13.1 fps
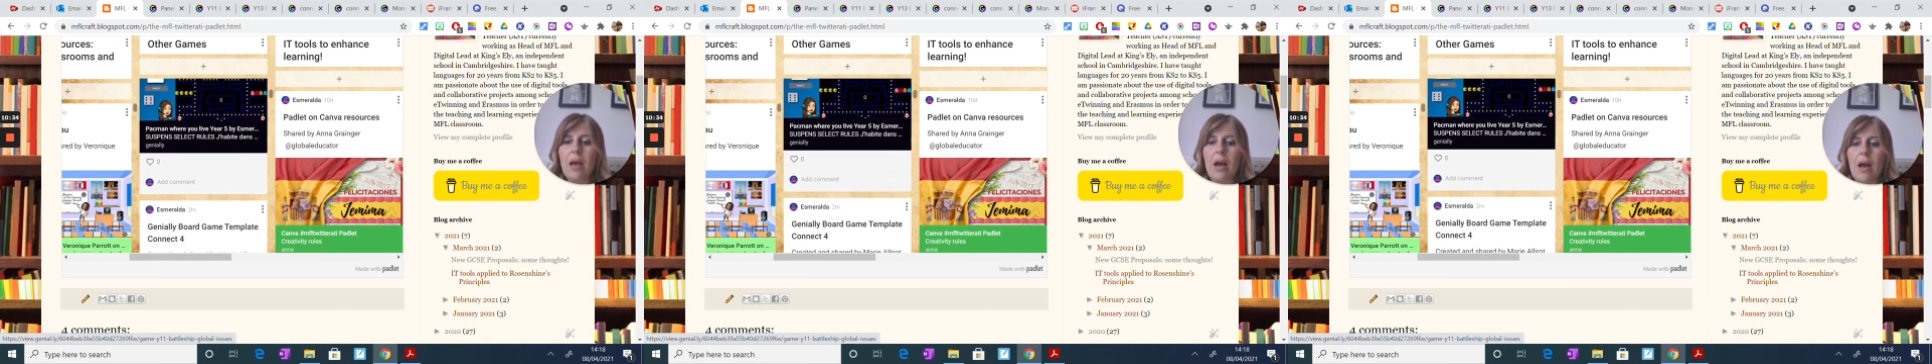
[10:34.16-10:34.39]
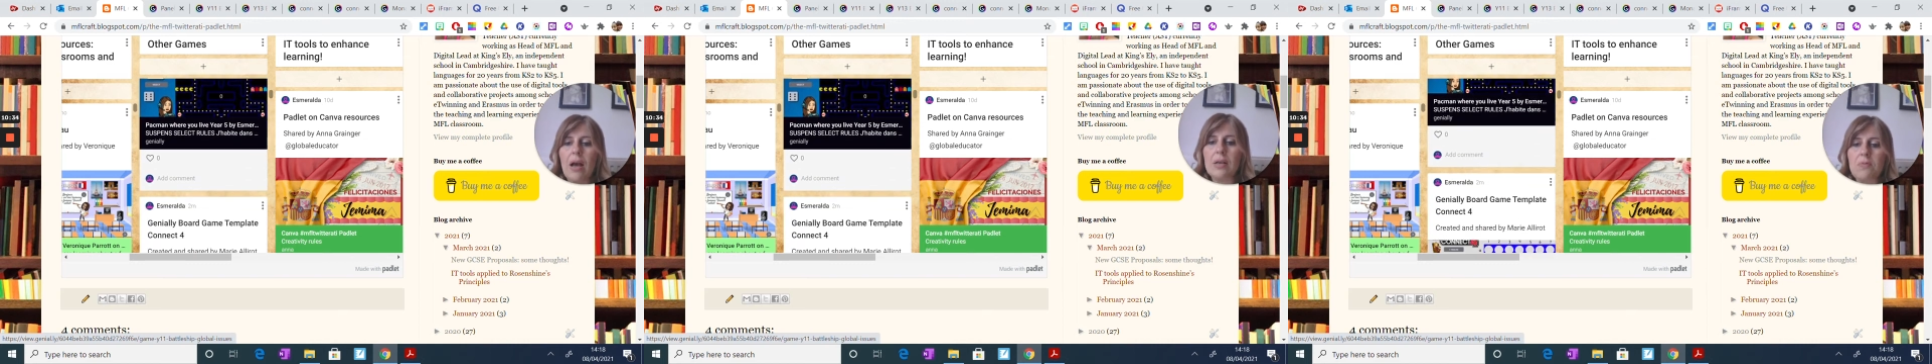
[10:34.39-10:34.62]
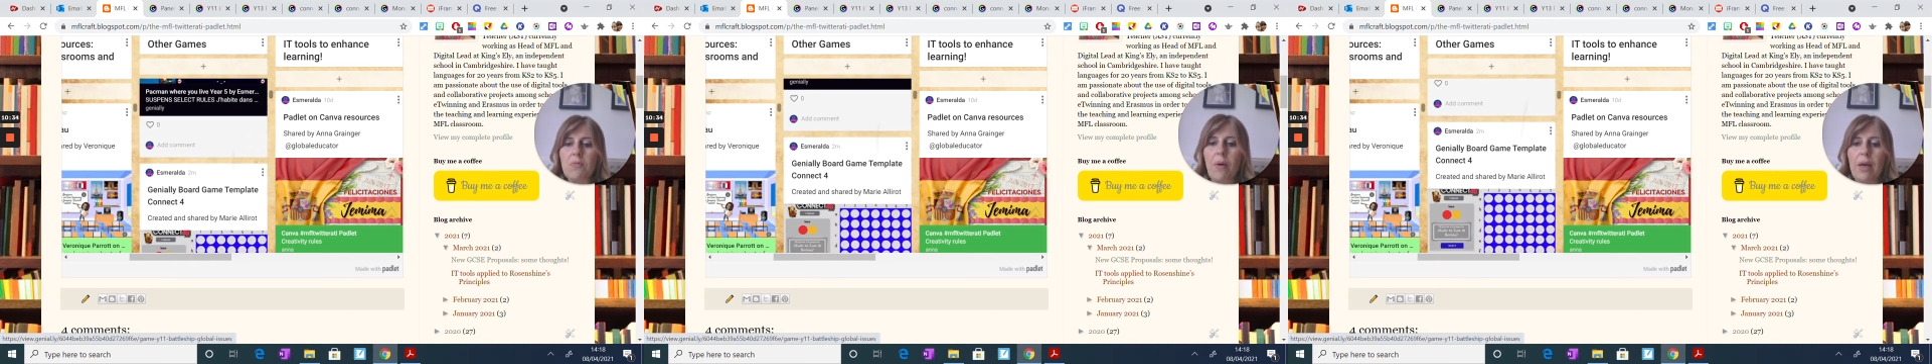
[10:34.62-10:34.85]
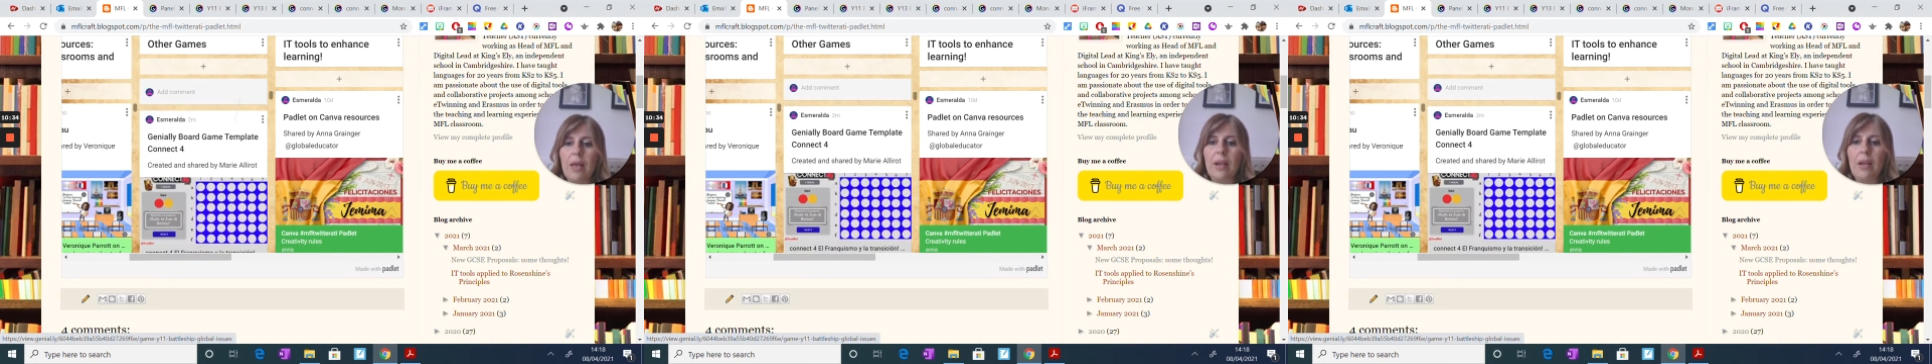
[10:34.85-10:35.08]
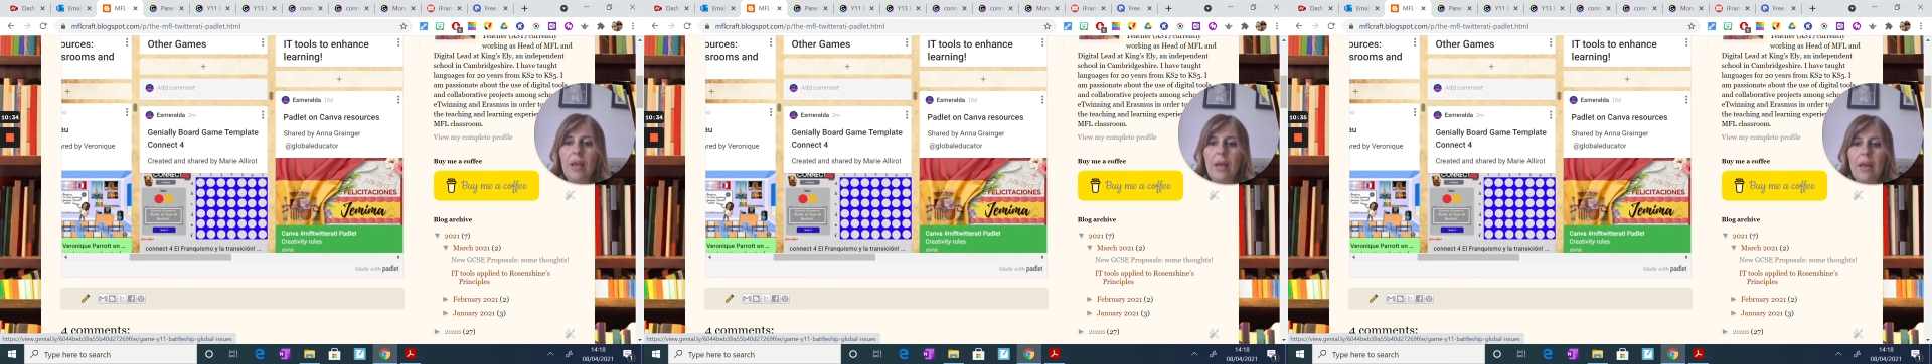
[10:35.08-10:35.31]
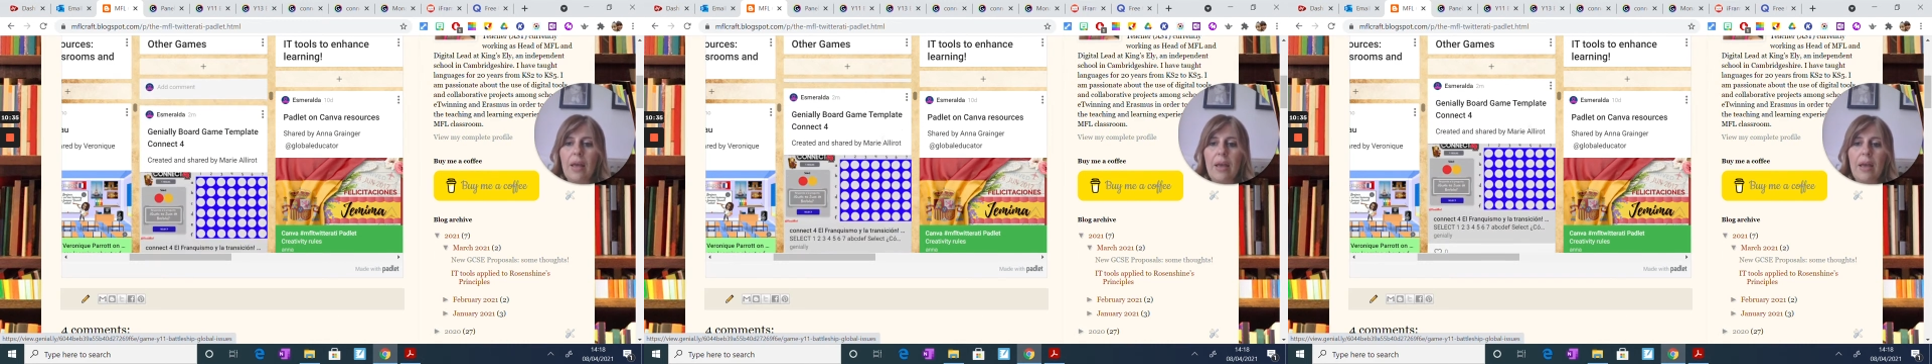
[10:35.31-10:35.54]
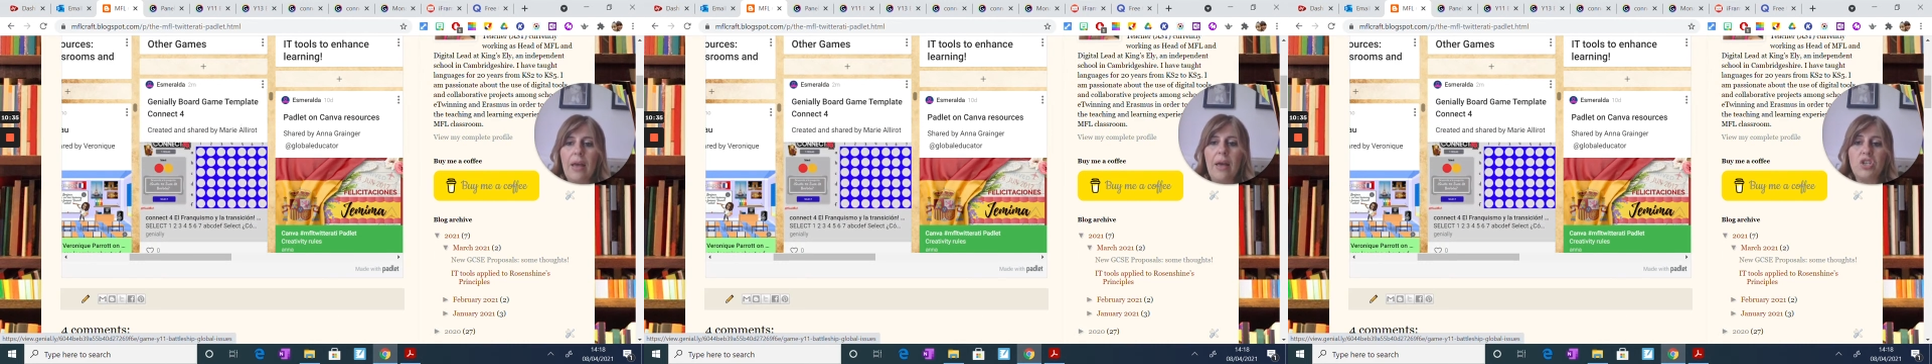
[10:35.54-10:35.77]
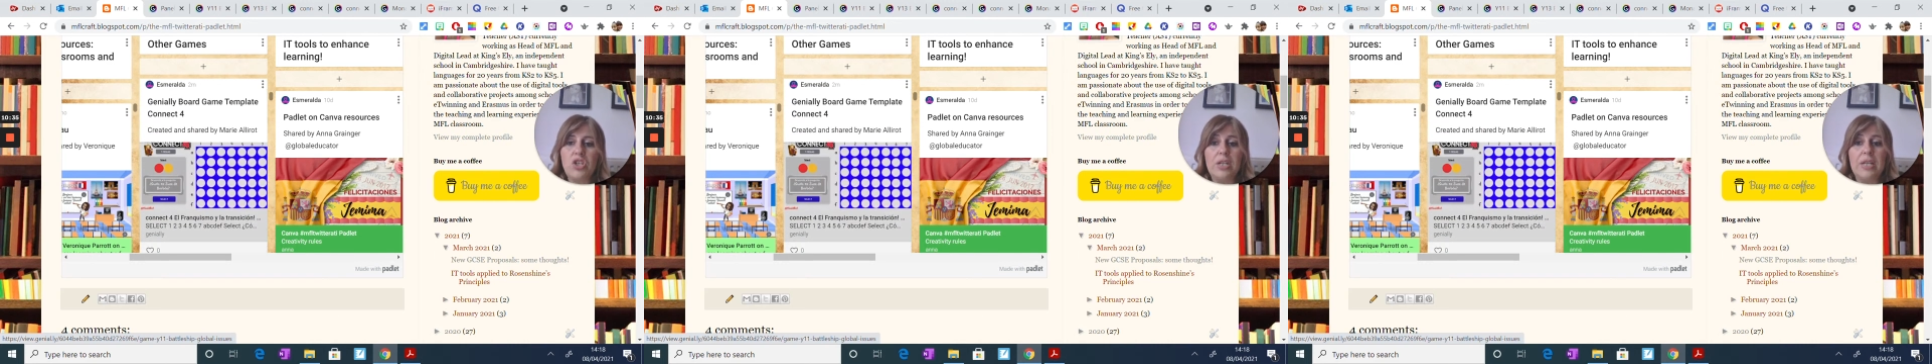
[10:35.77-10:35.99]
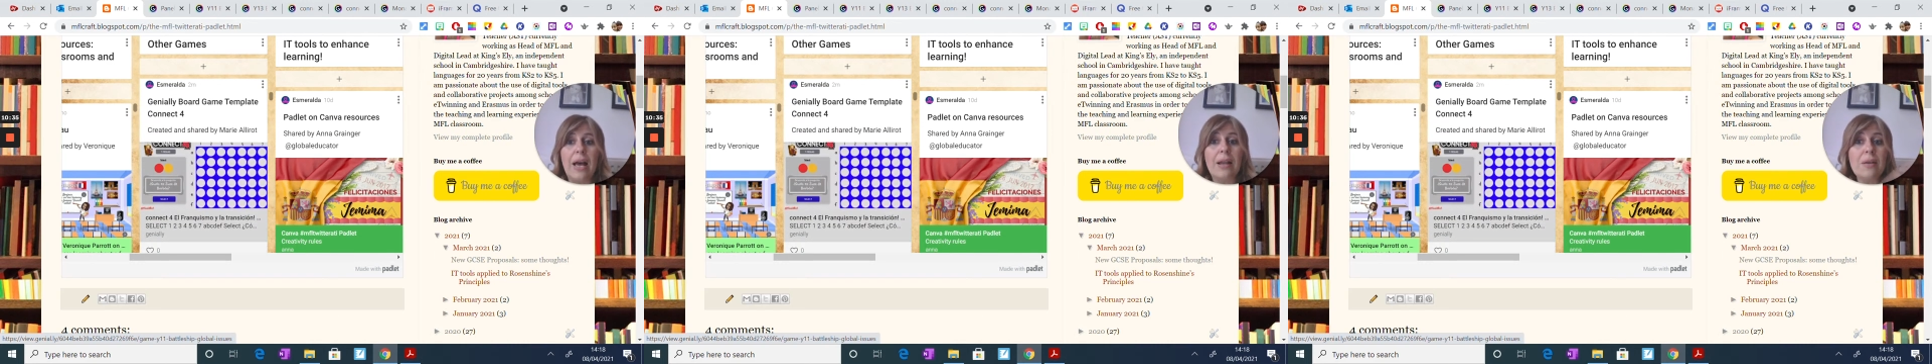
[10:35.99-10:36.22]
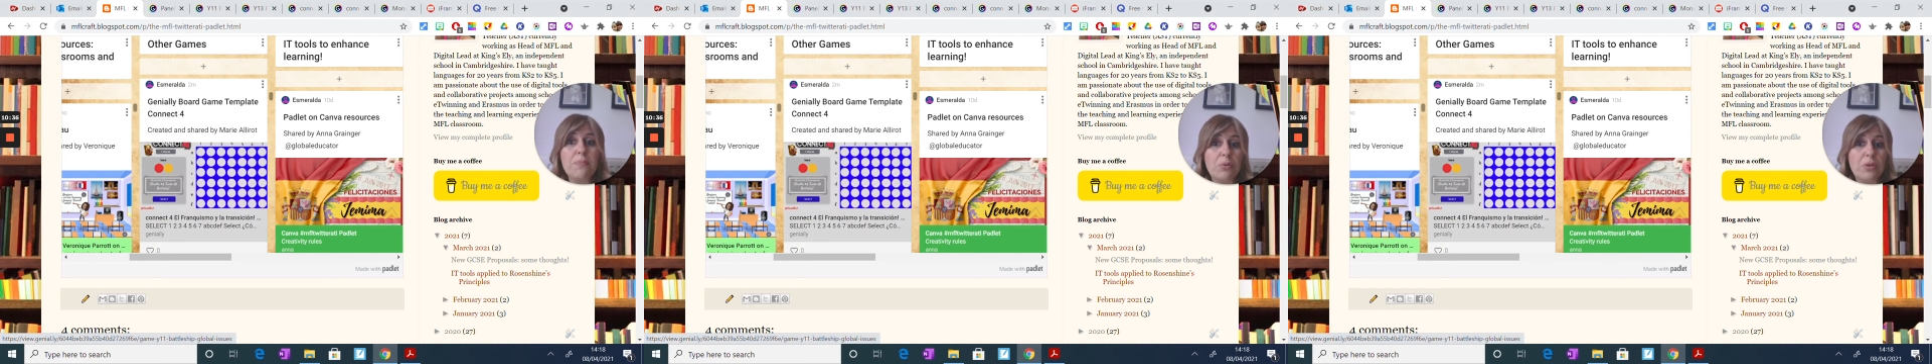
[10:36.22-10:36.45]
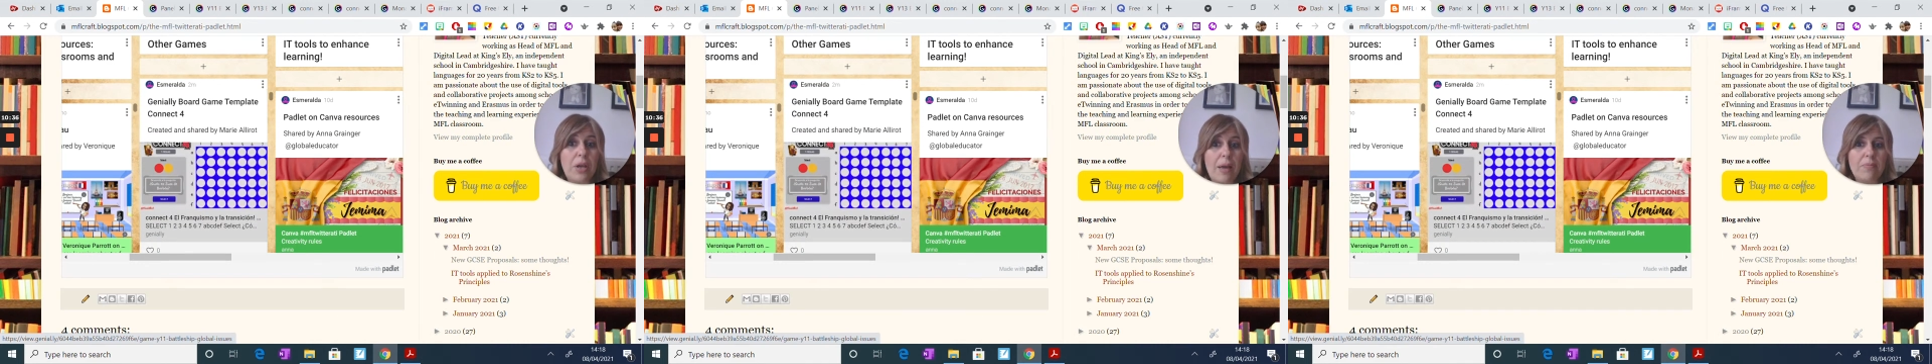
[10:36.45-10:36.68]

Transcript: as well, a Genially board game,